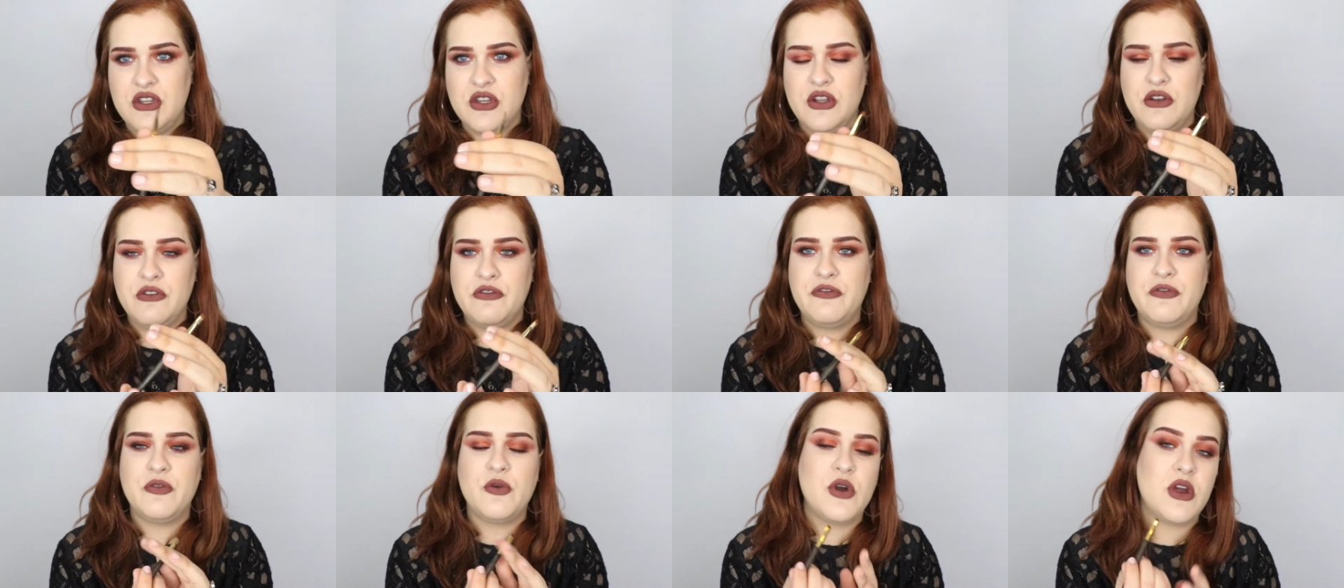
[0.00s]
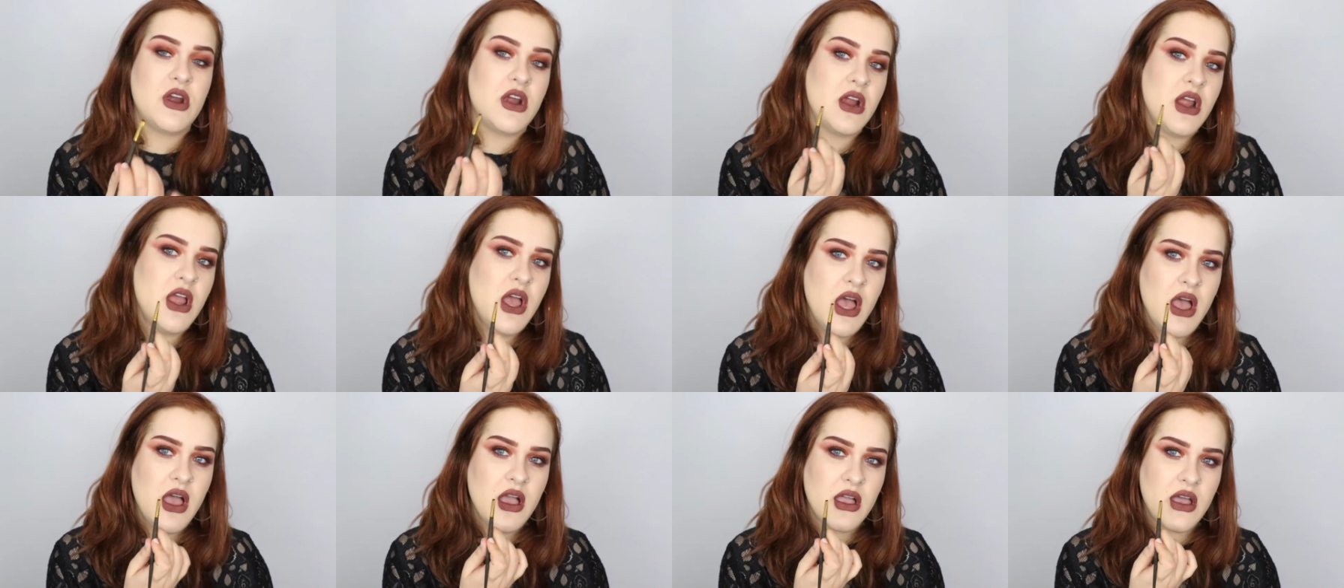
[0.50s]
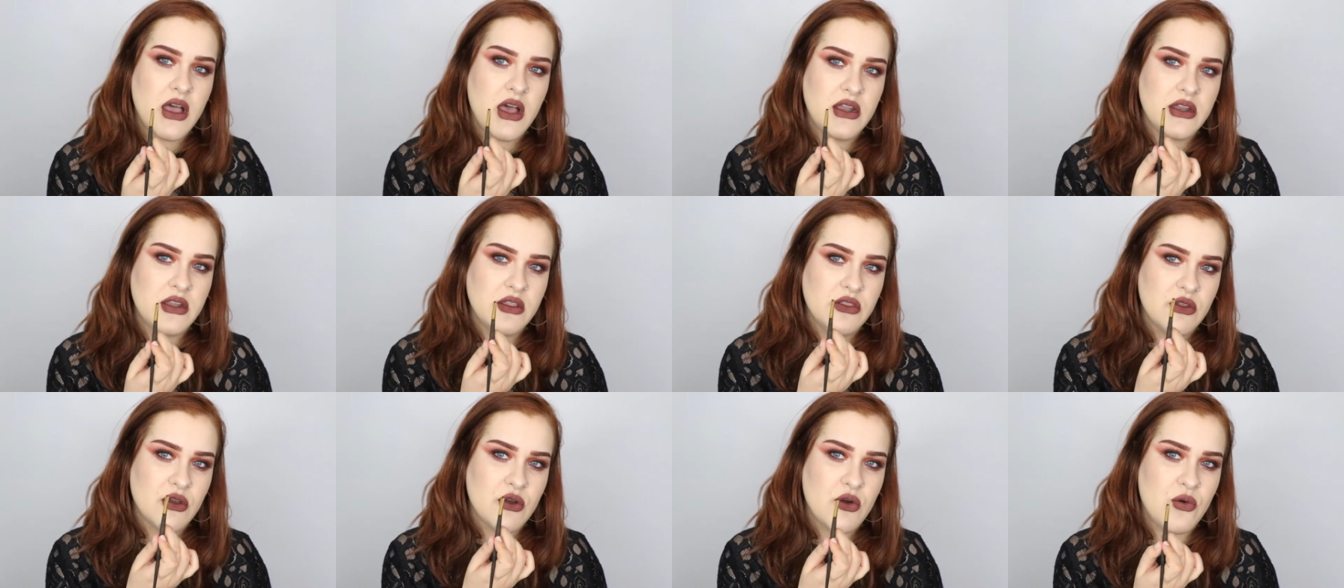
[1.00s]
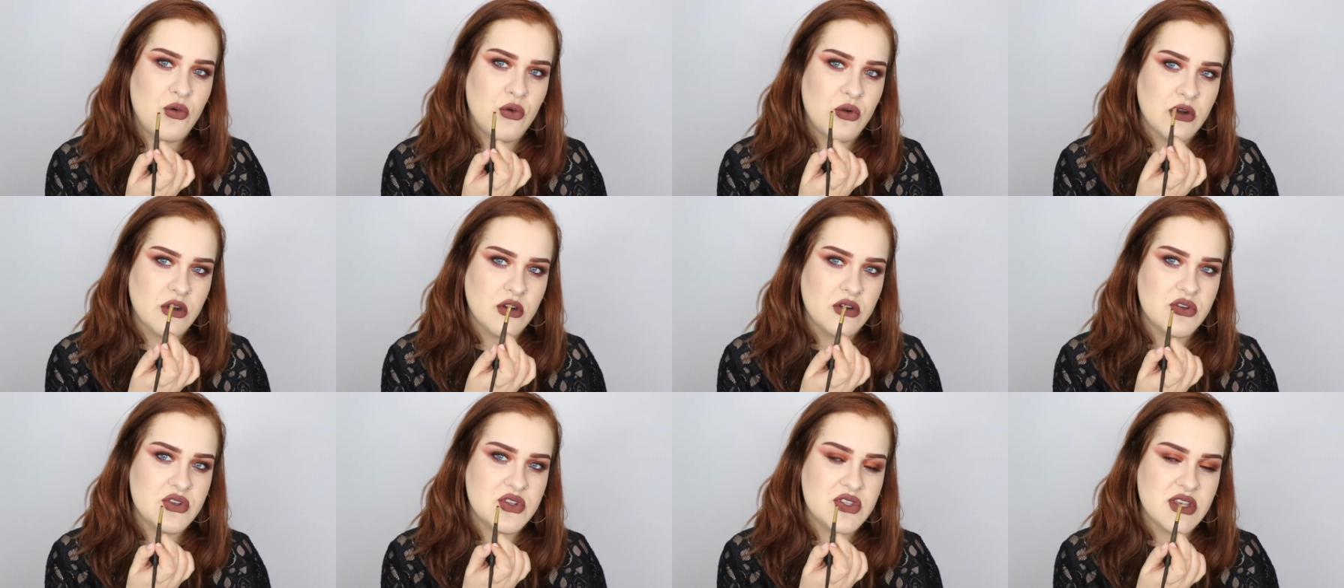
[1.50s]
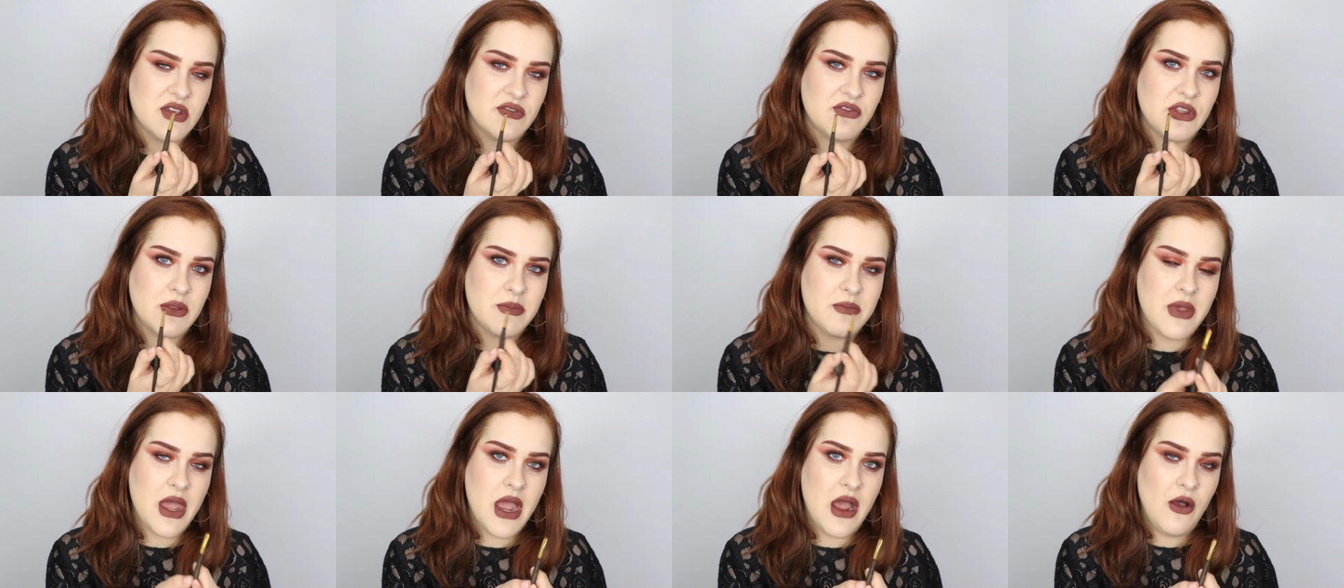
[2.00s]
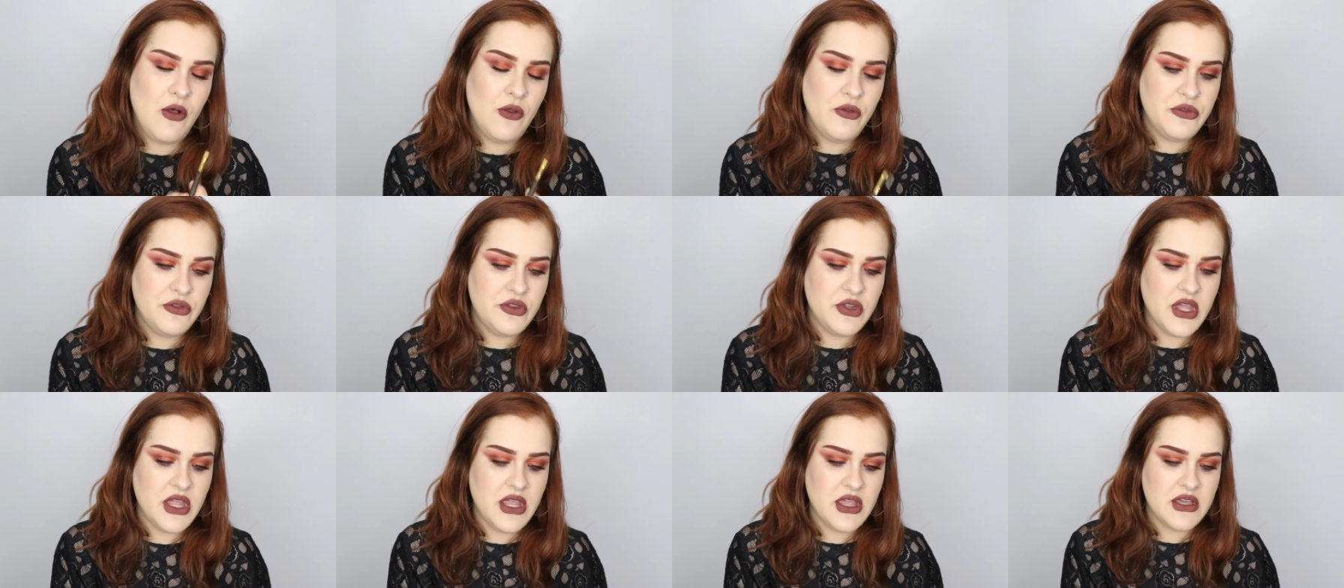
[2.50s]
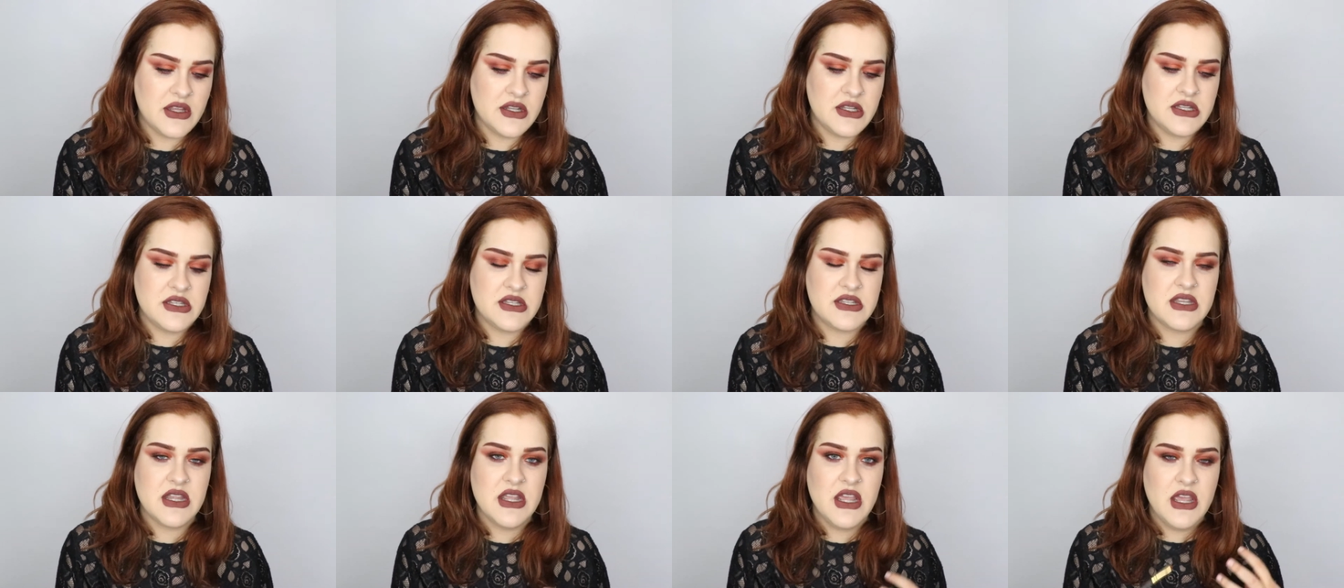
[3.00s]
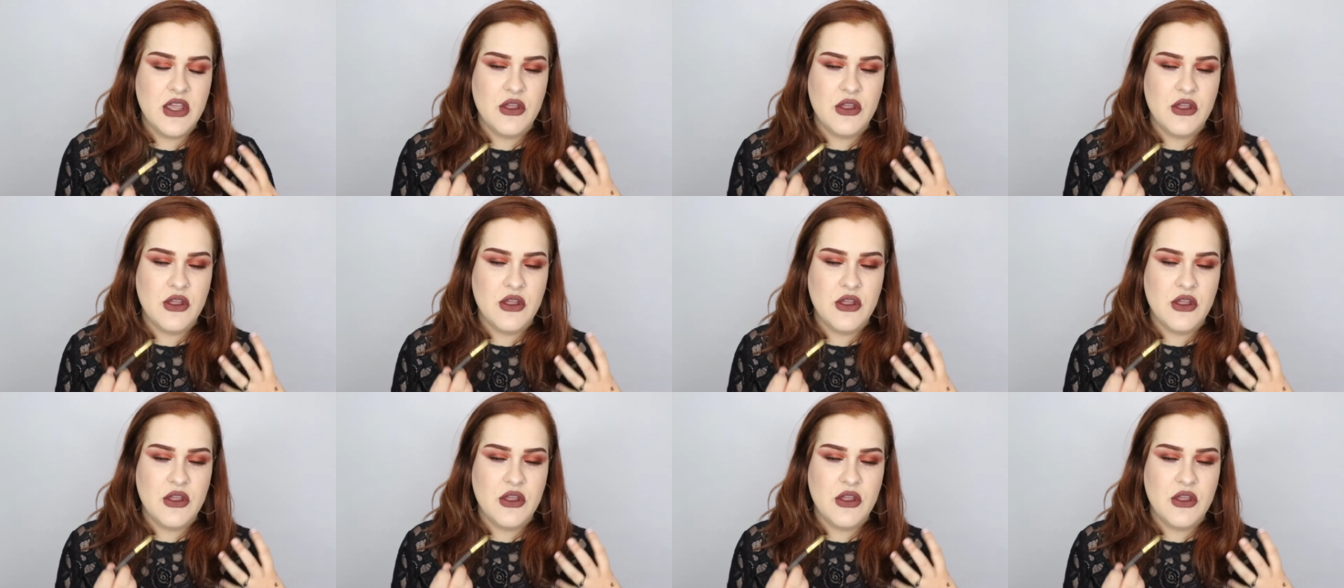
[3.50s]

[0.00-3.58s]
good for cutting the corners of the mouth and